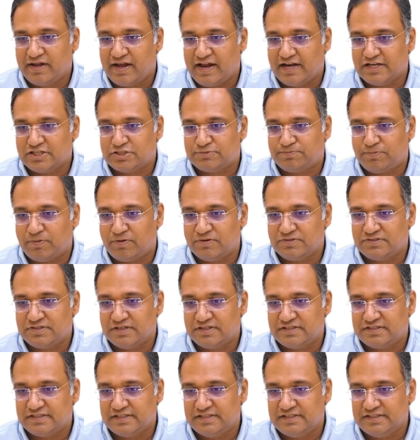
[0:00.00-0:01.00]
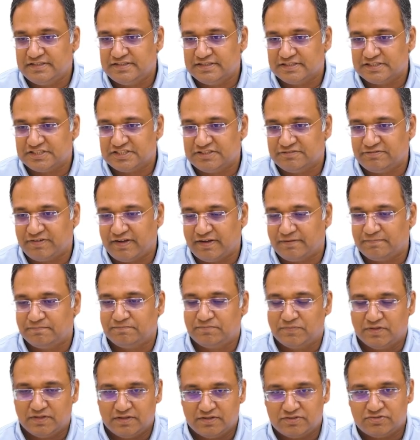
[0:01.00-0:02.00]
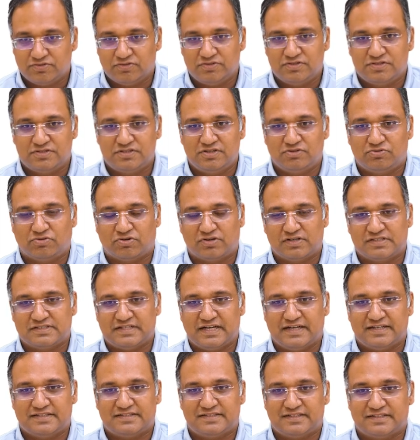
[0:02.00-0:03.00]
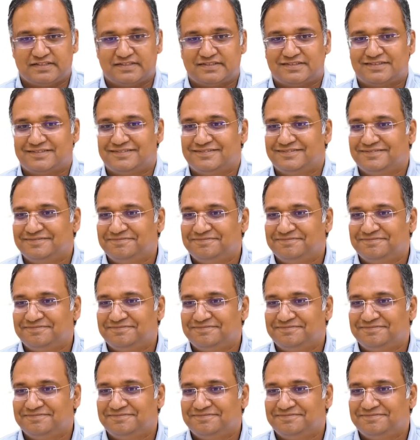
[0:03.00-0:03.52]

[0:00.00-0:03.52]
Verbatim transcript: and sponsored seat is 65. So, this is the total statistics.